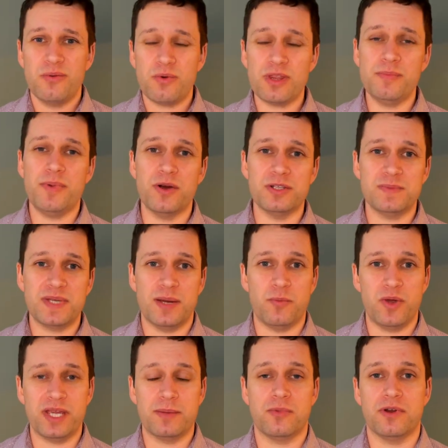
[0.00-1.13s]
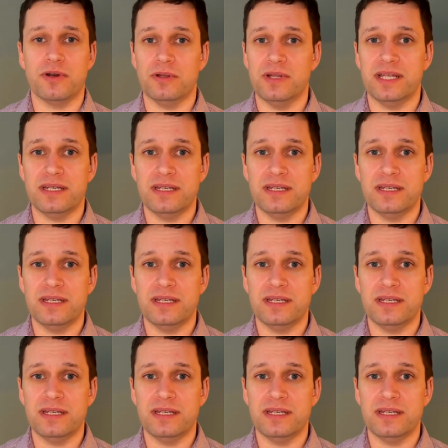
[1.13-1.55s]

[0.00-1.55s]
where the bones become weak and brittle, and